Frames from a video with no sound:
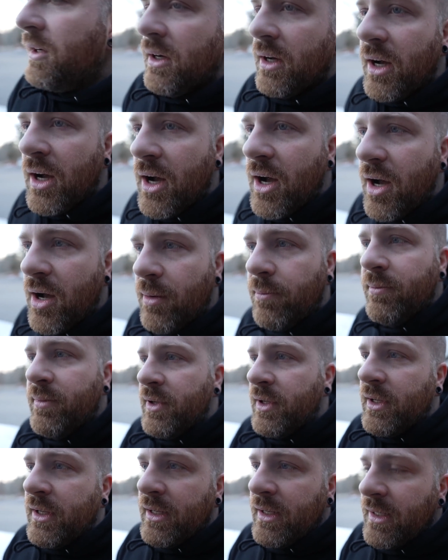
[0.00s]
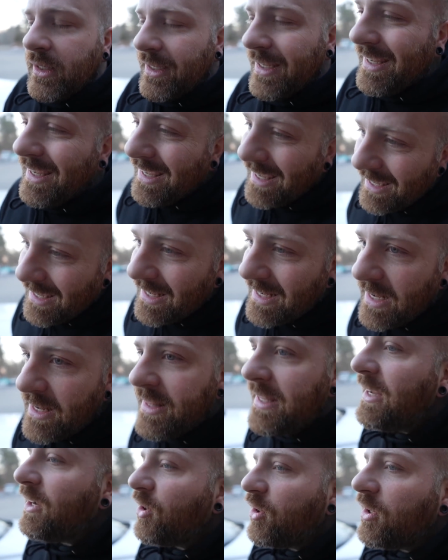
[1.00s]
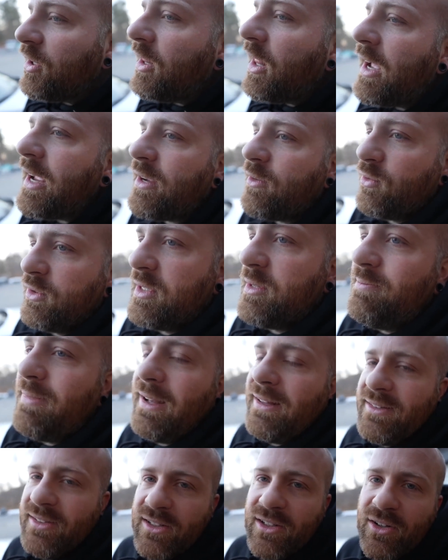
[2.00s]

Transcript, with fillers: And I think you're gonna like what's about to